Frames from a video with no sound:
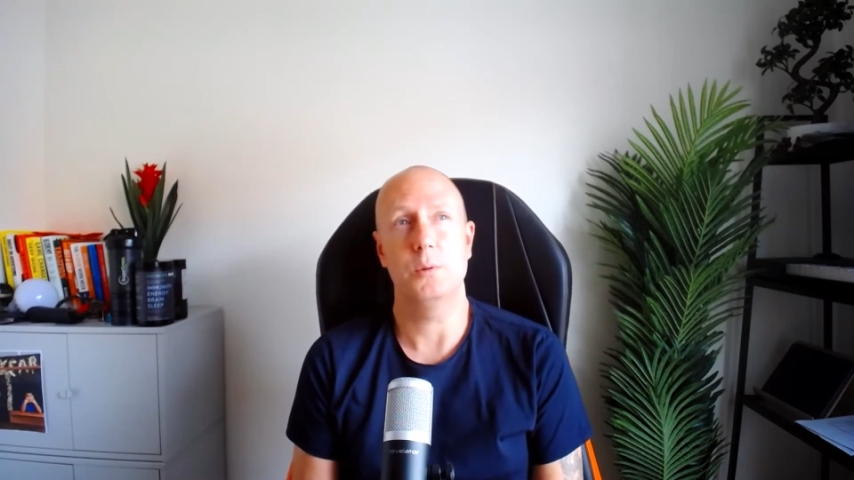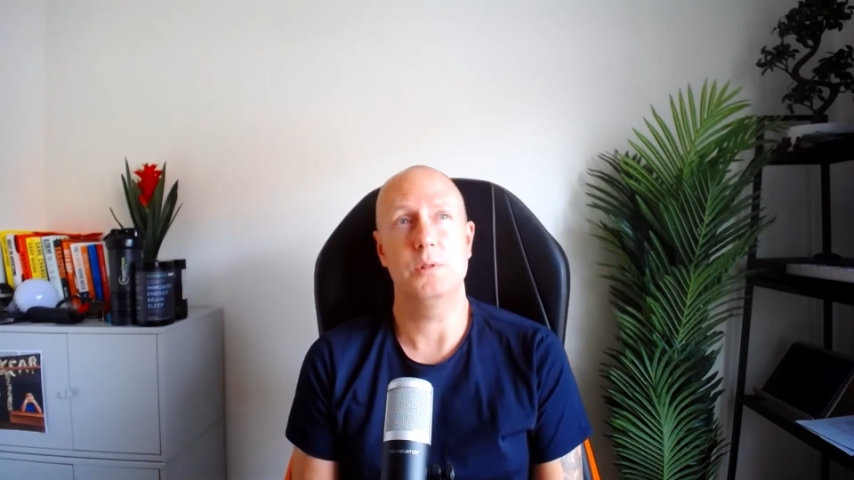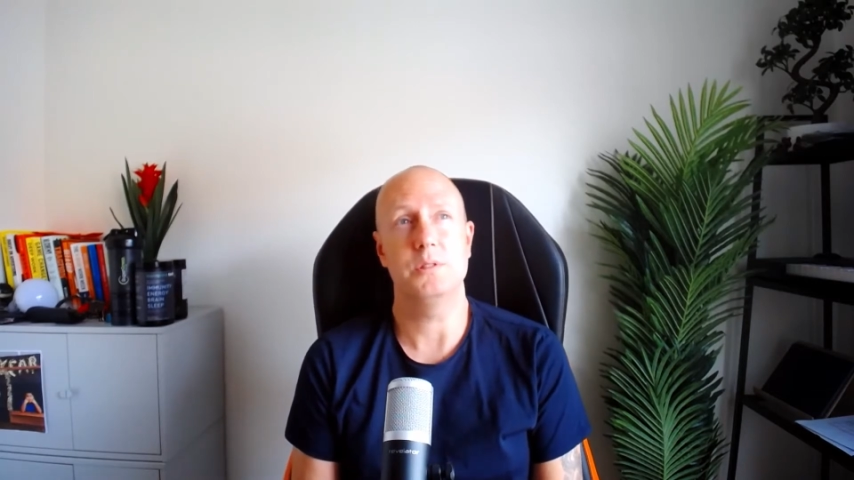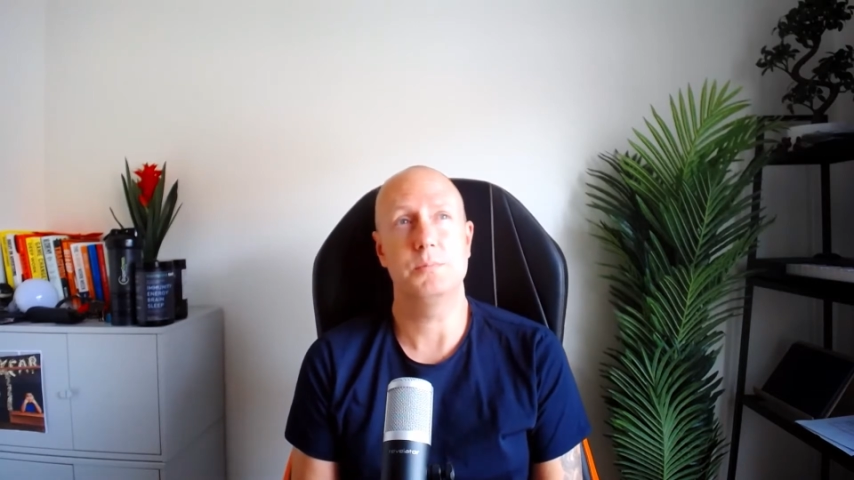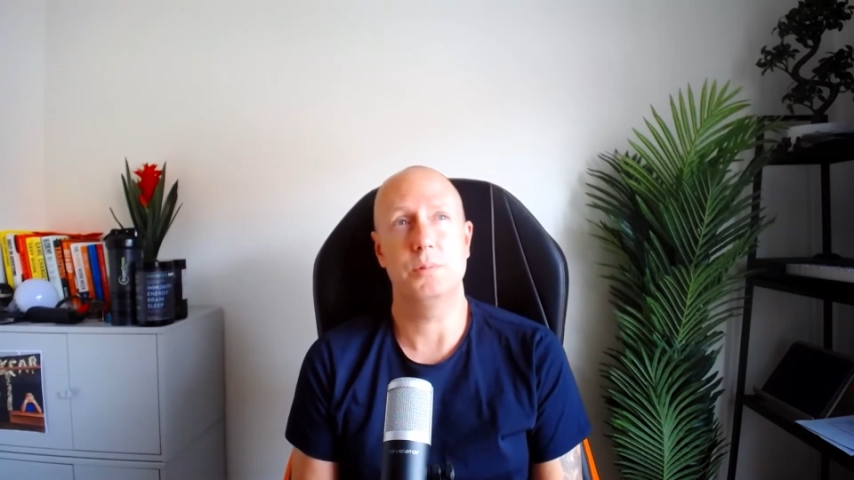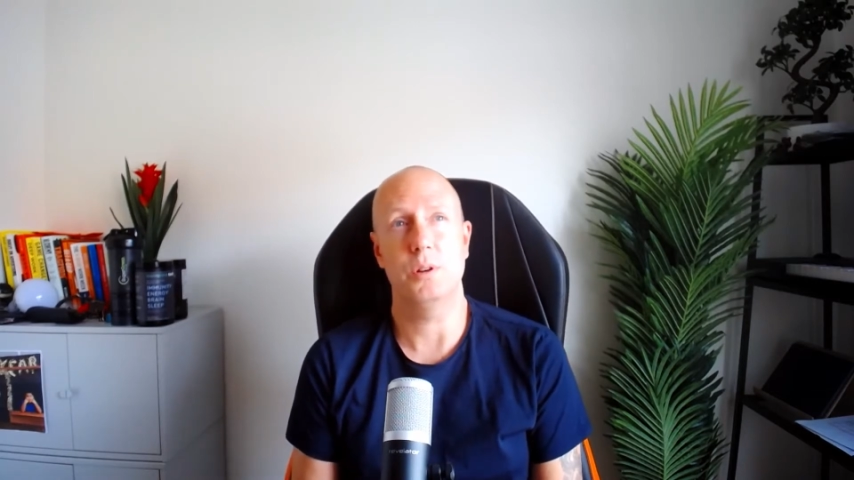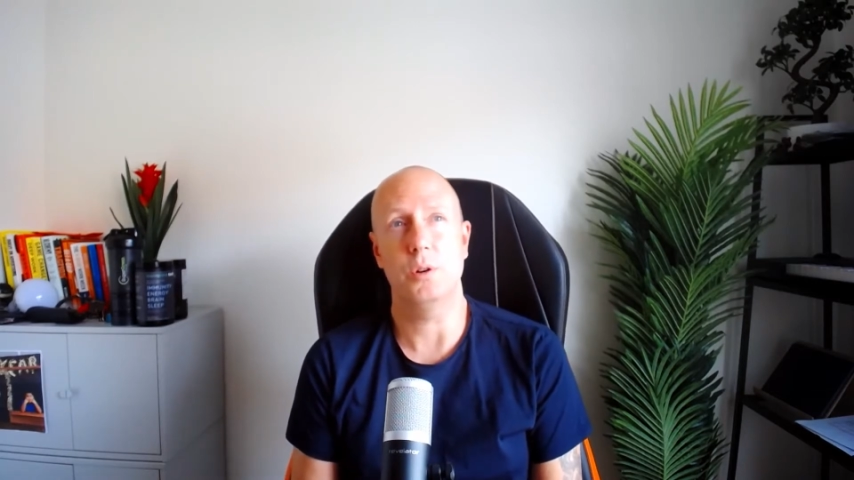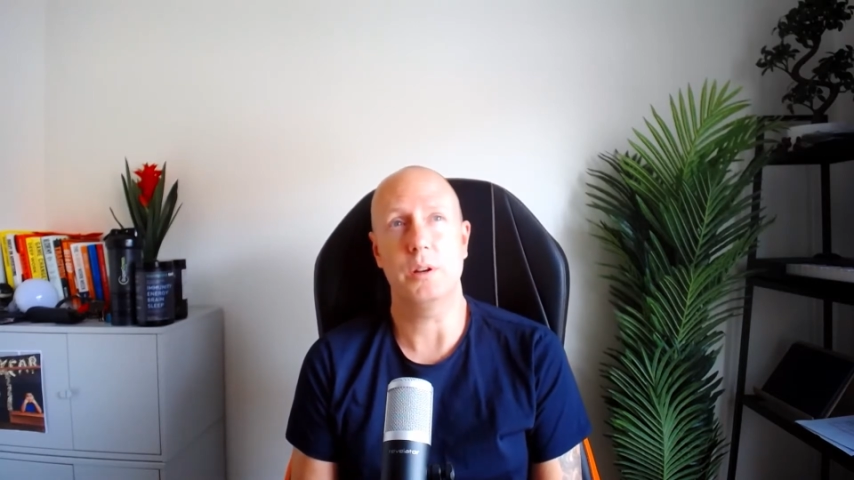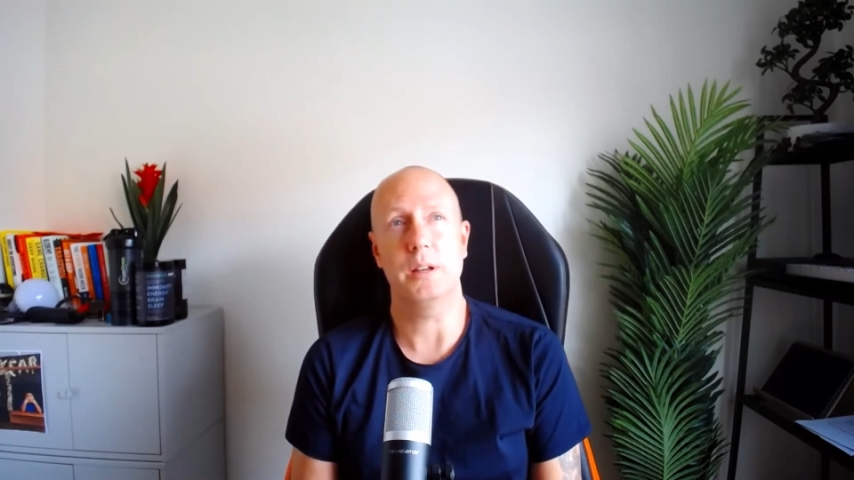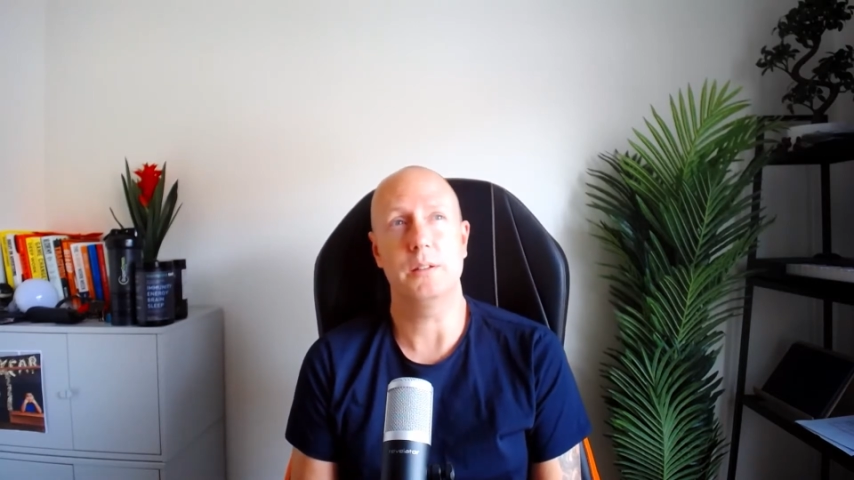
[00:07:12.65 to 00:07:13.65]
was
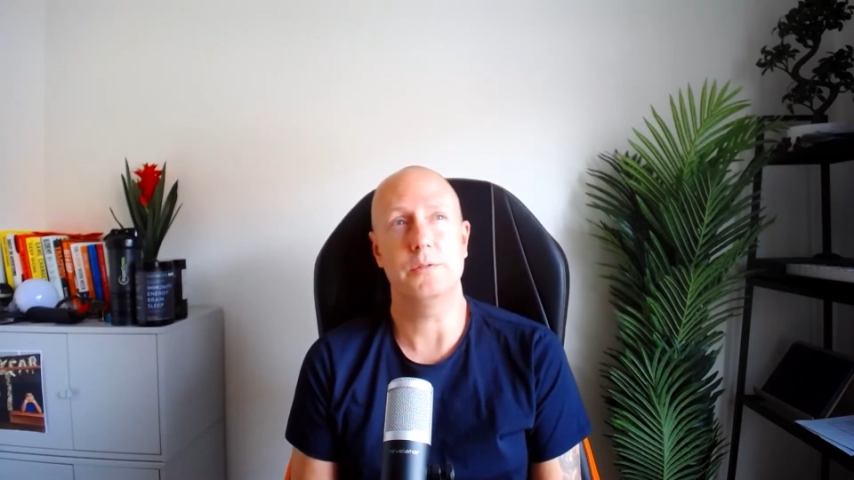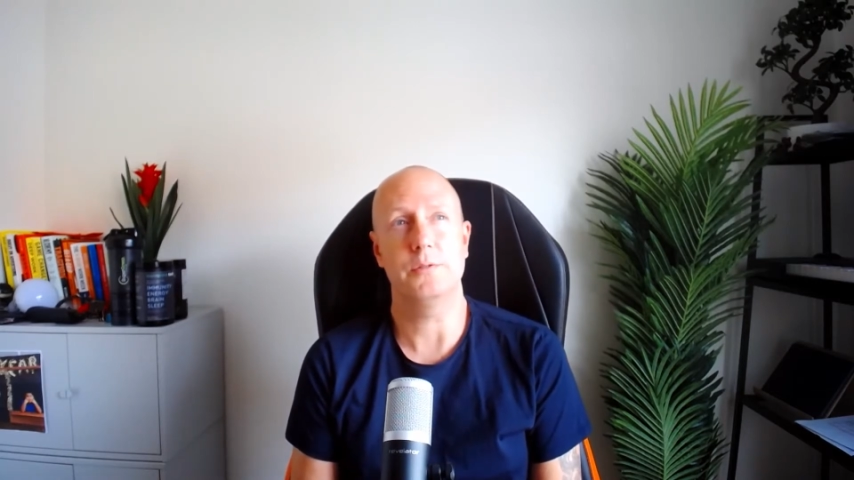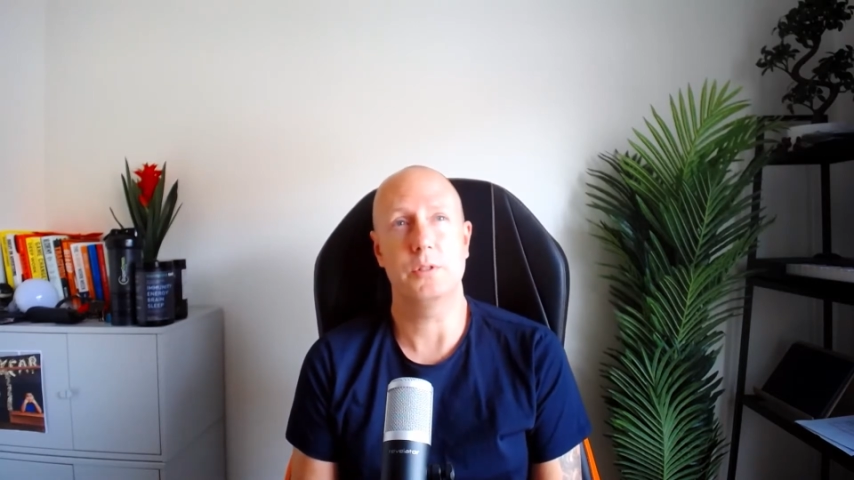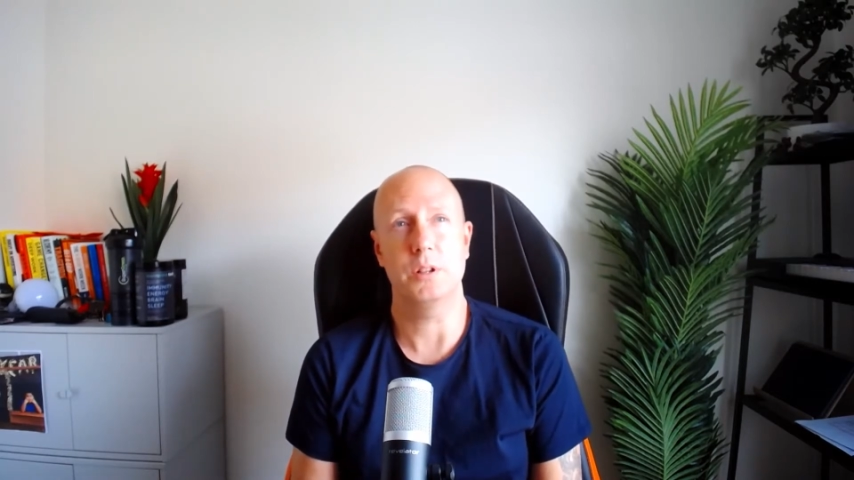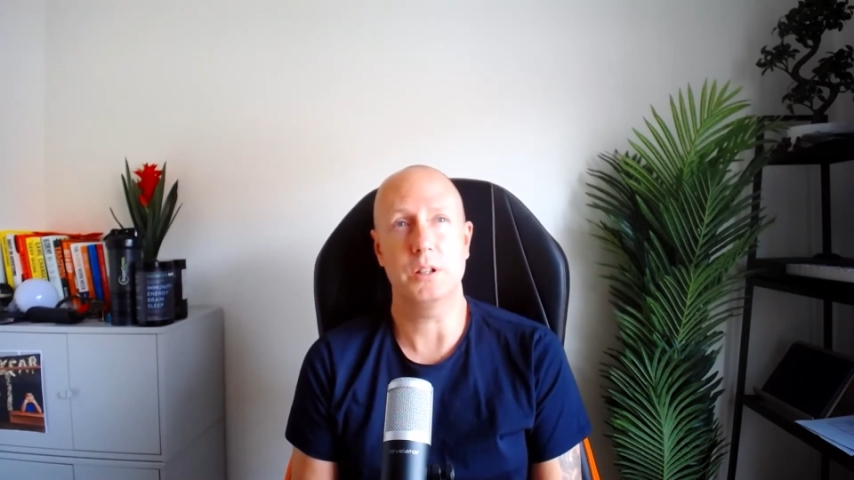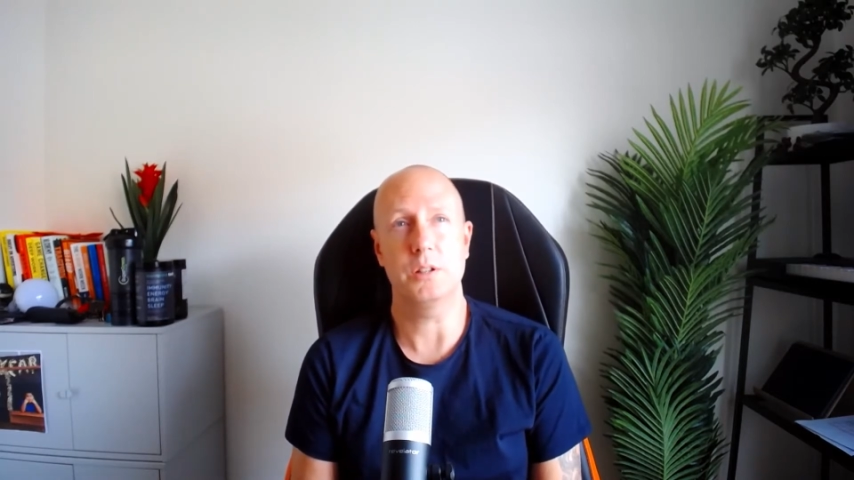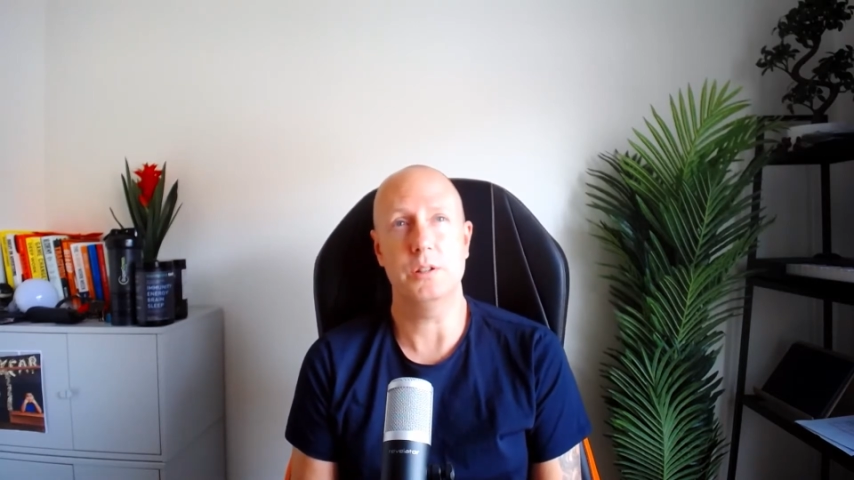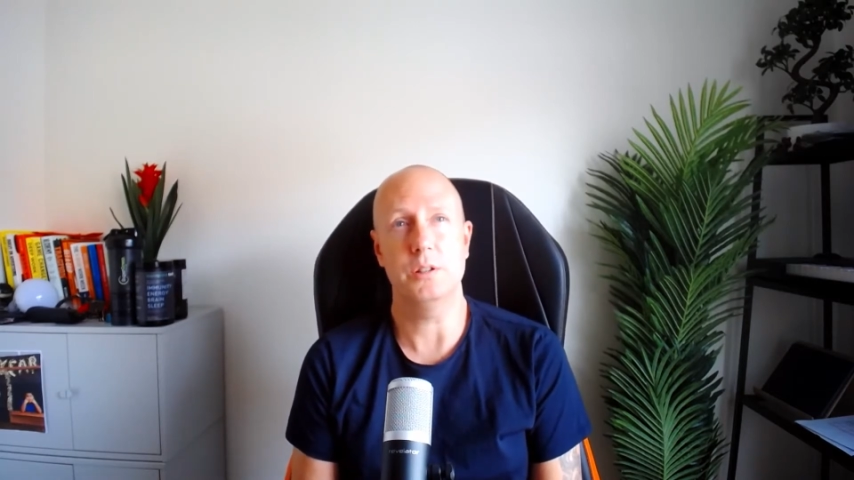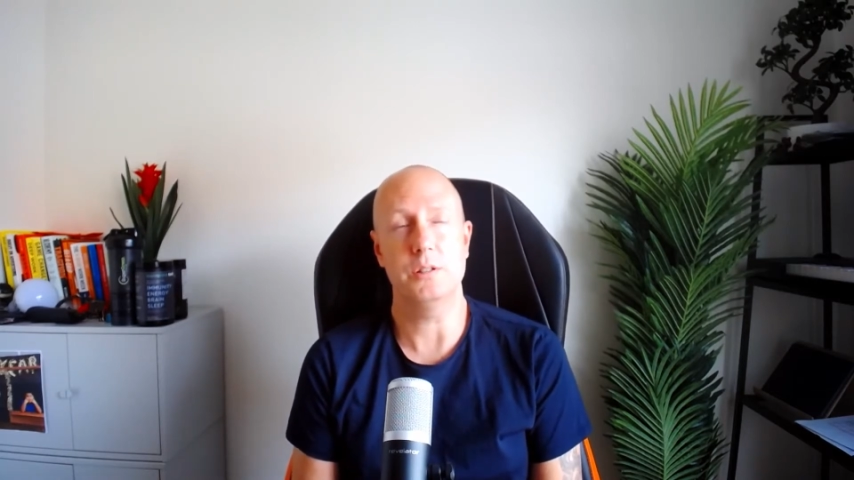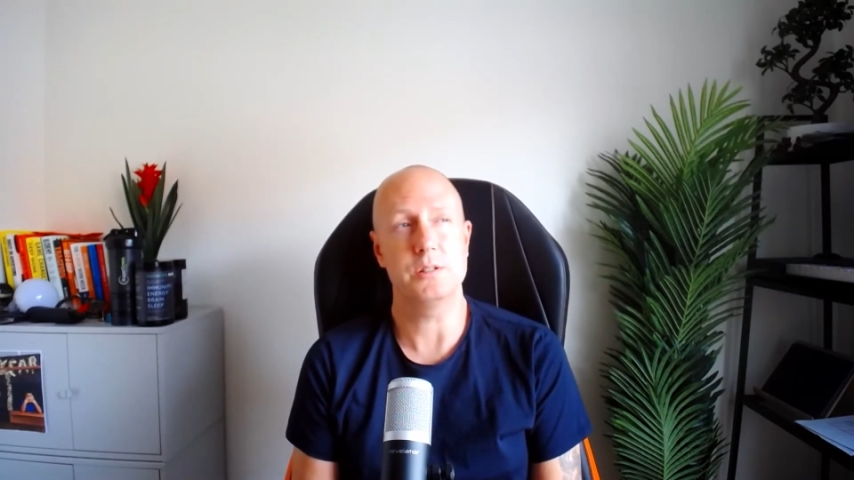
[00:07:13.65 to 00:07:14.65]
blogging for a
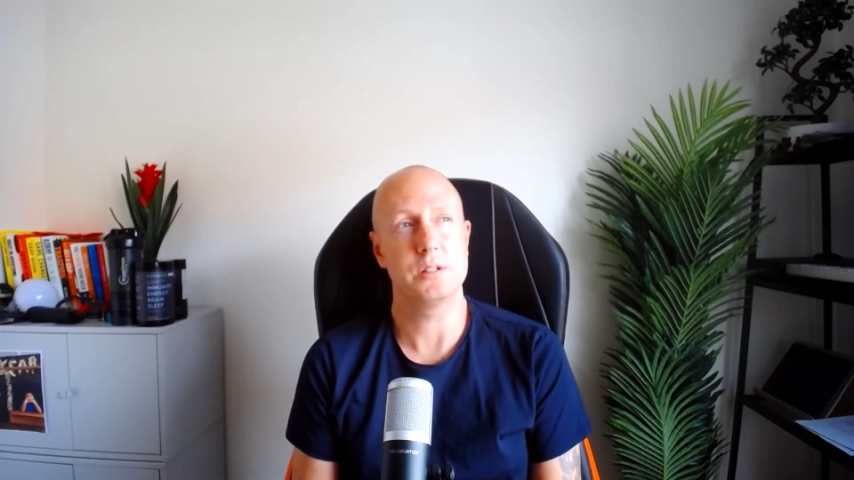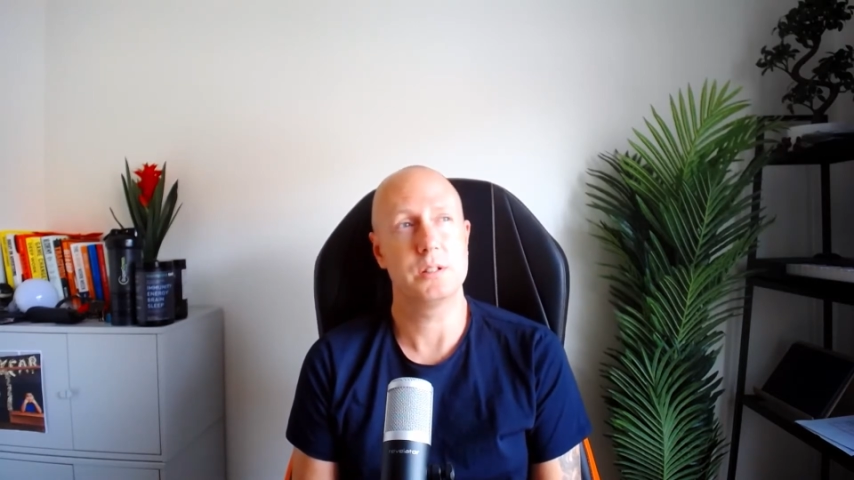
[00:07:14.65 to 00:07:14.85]
good